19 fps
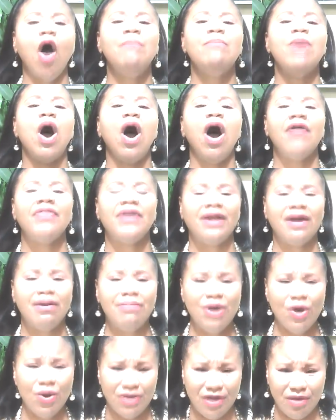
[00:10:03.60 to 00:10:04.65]
or more than a
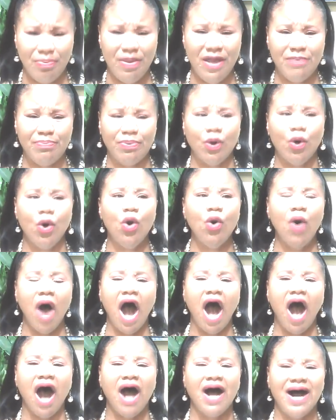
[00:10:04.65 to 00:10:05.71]
million people who
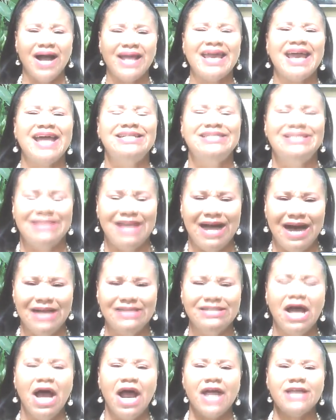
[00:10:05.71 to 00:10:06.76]
are against
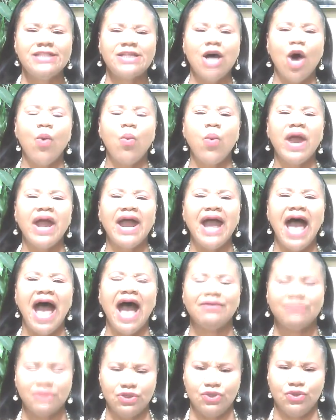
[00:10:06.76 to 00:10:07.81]
us. And so we
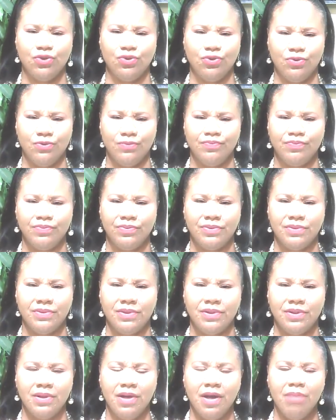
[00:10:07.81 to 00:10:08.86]
have to
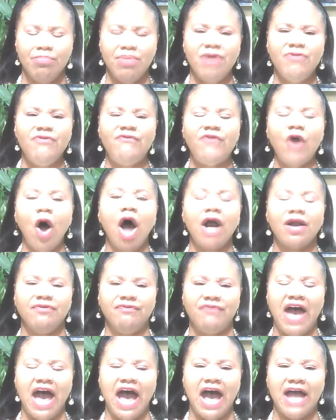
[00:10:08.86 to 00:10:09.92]
be
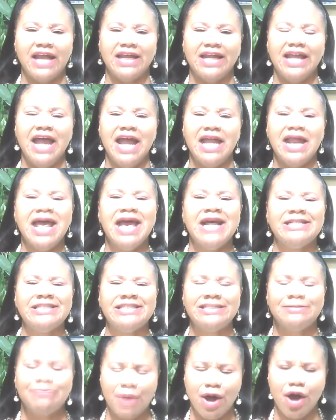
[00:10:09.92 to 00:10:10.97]
fortified in
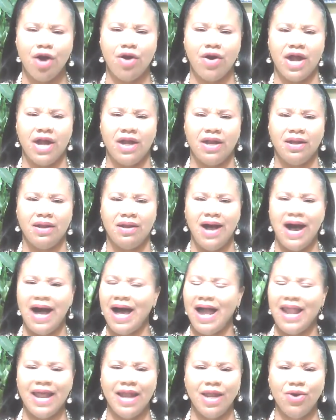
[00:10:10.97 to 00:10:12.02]
his spirit.
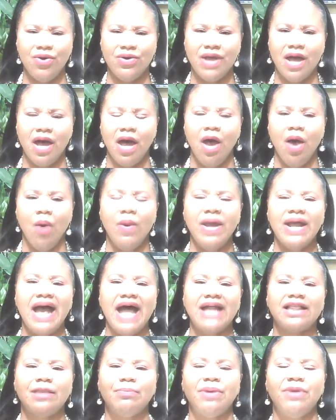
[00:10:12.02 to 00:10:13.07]
Hallelujah. We
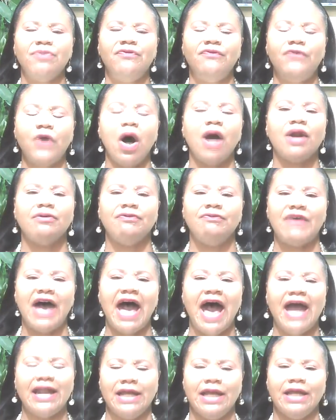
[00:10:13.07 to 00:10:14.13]
got to be
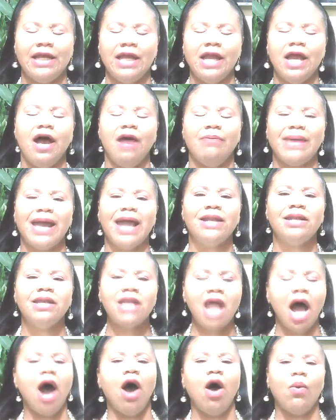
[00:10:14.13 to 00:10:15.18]
fortified in him
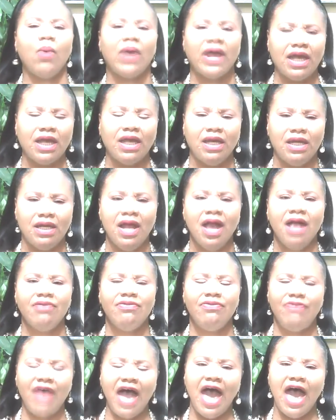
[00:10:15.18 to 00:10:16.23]
and knowing
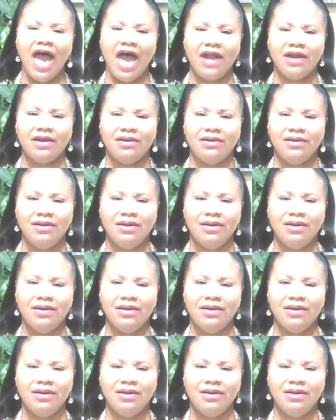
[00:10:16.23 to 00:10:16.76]
that